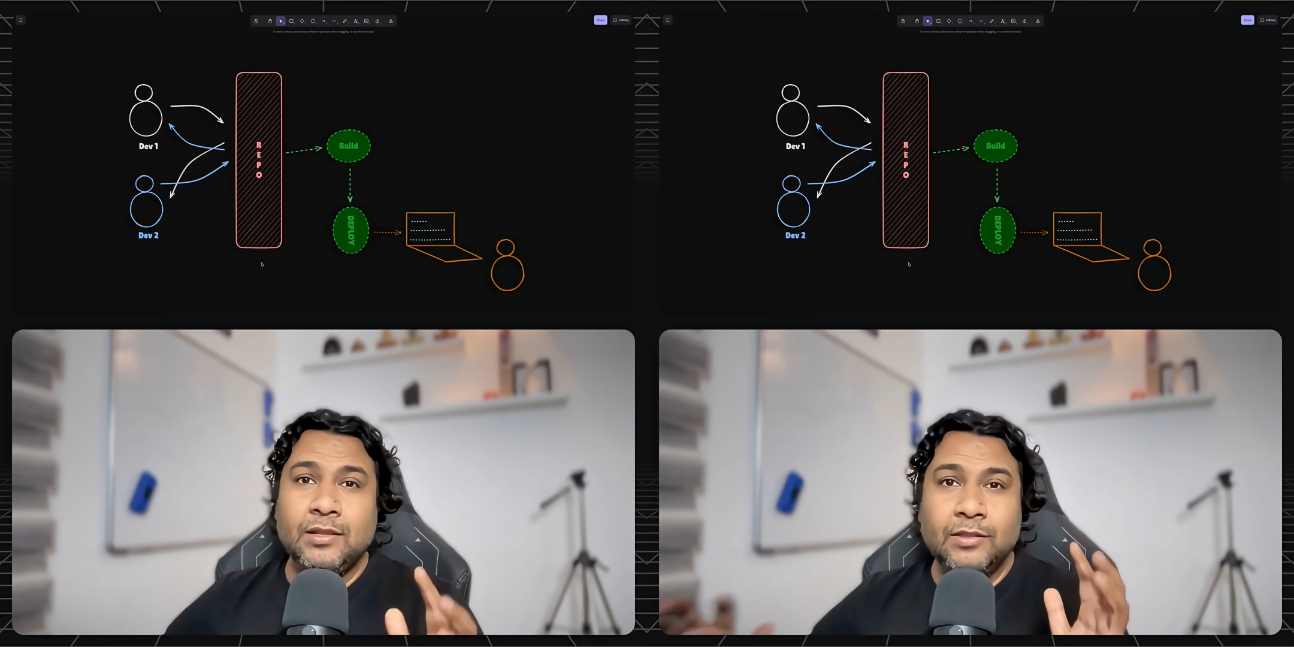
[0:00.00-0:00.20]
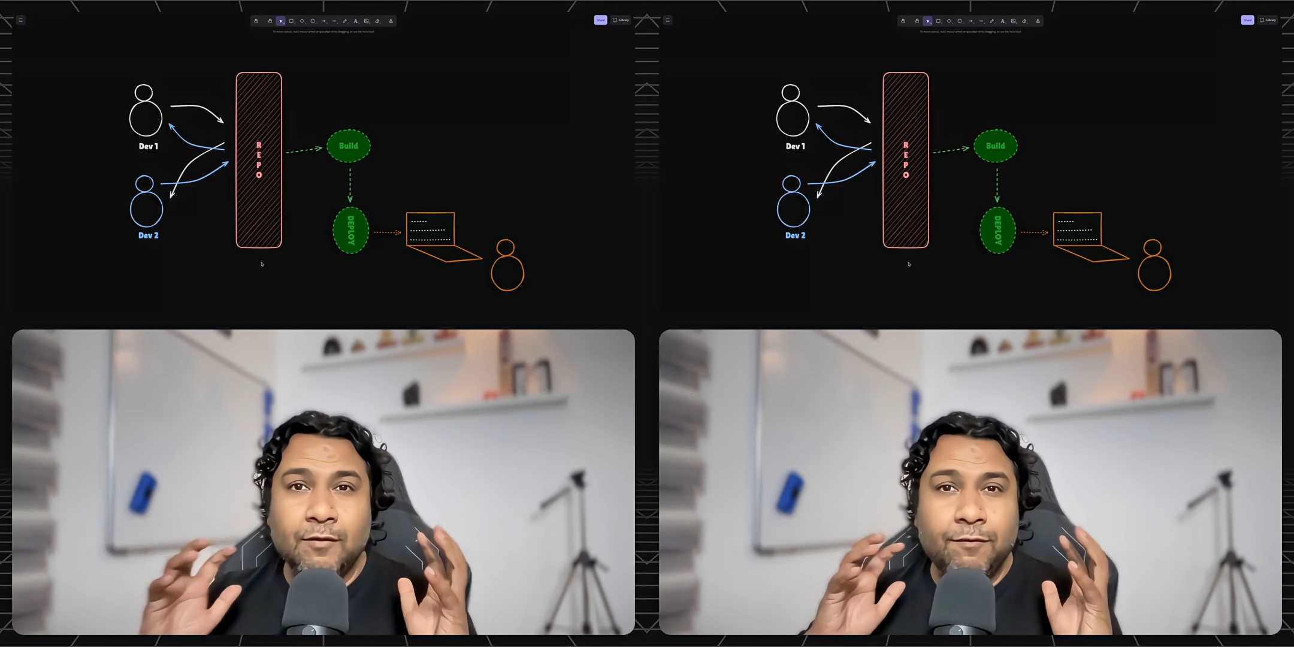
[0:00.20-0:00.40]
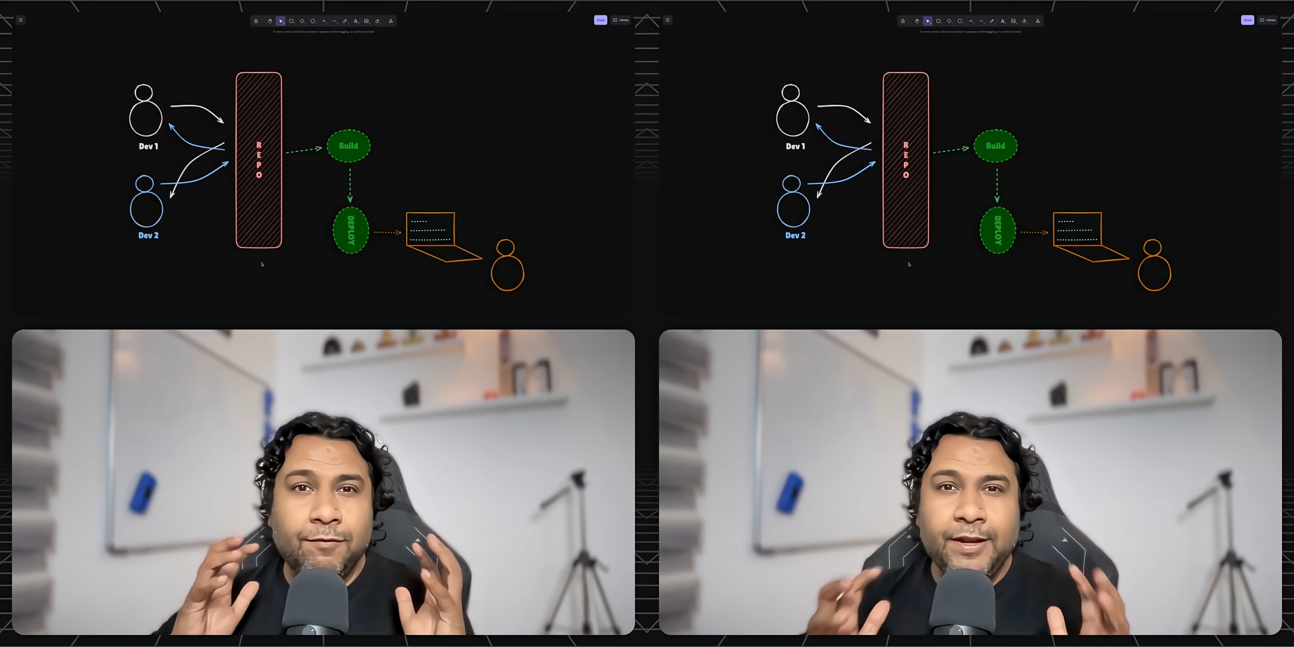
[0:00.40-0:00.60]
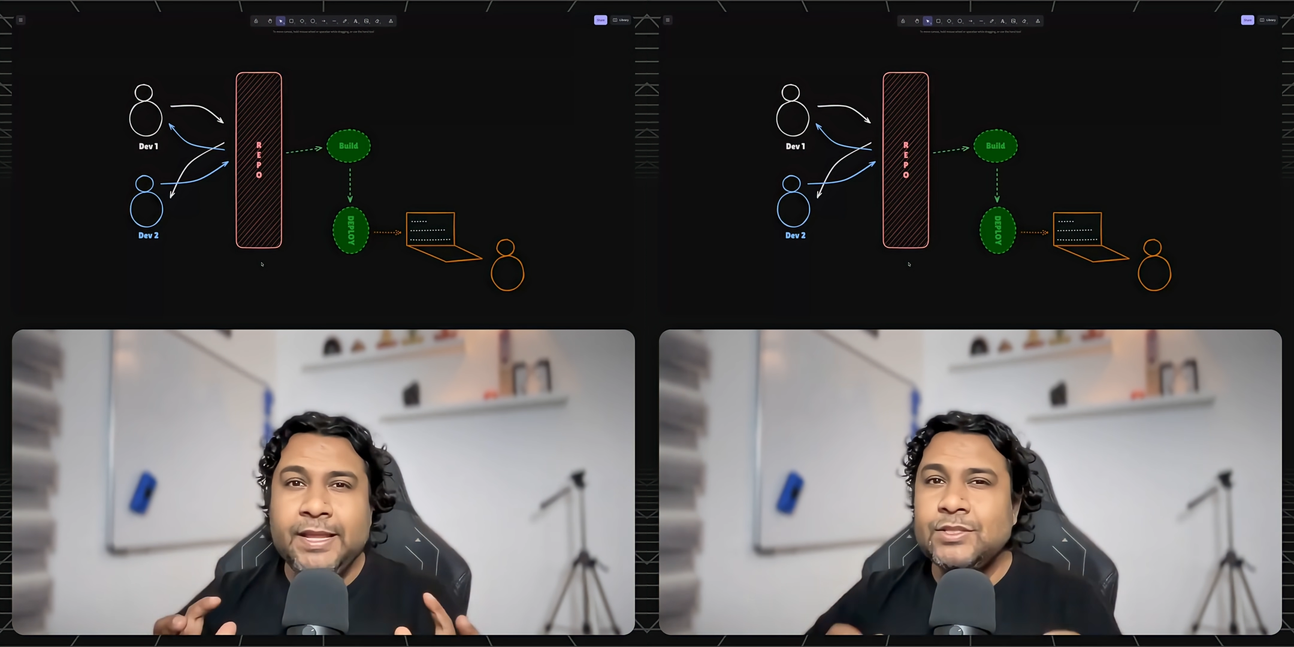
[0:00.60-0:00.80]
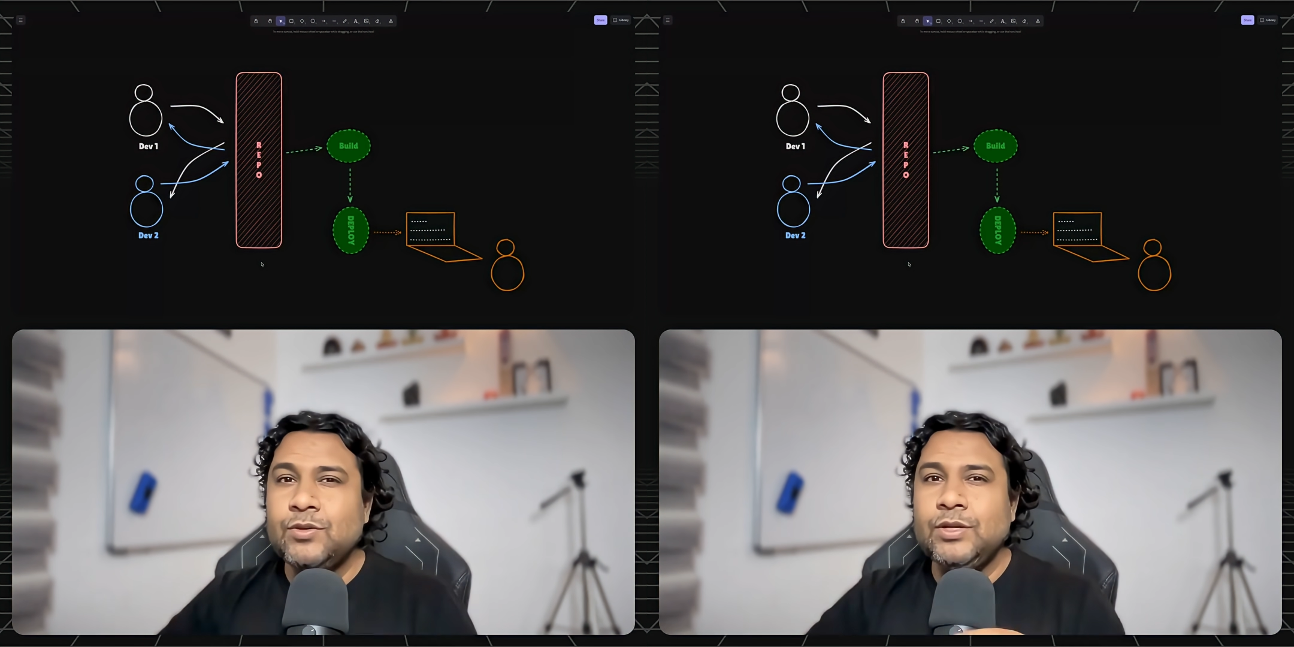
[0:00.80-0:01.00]
They
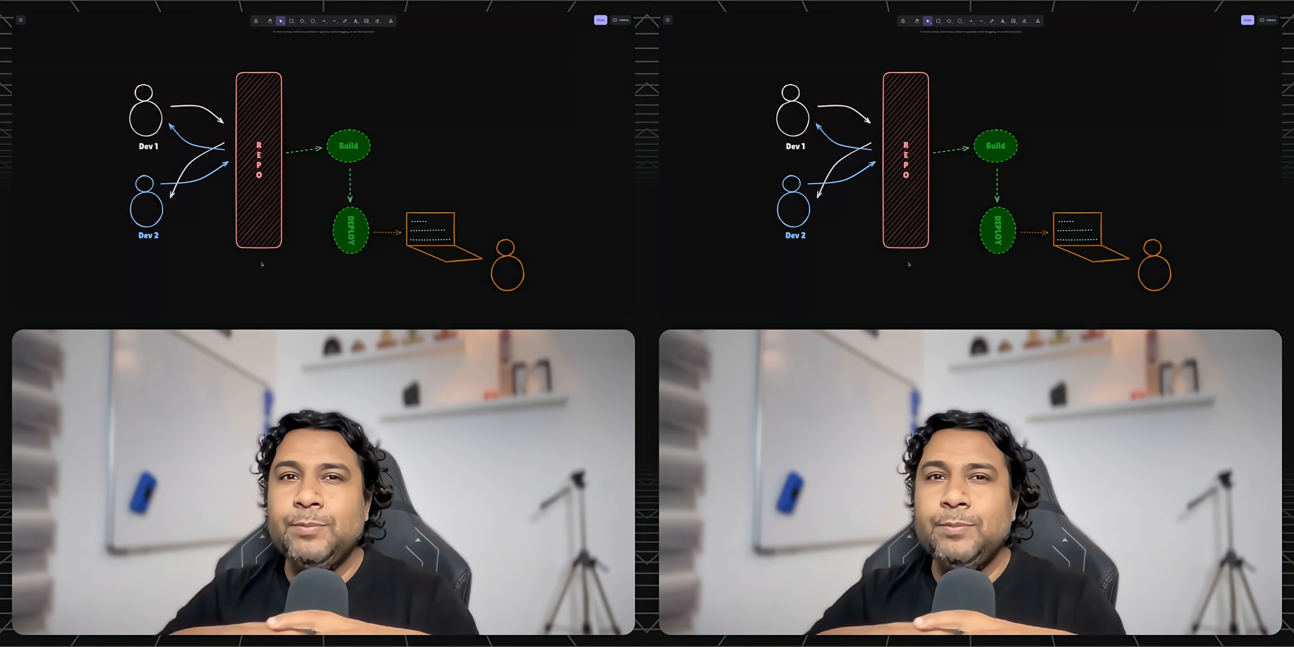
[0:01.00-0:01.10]
freeze your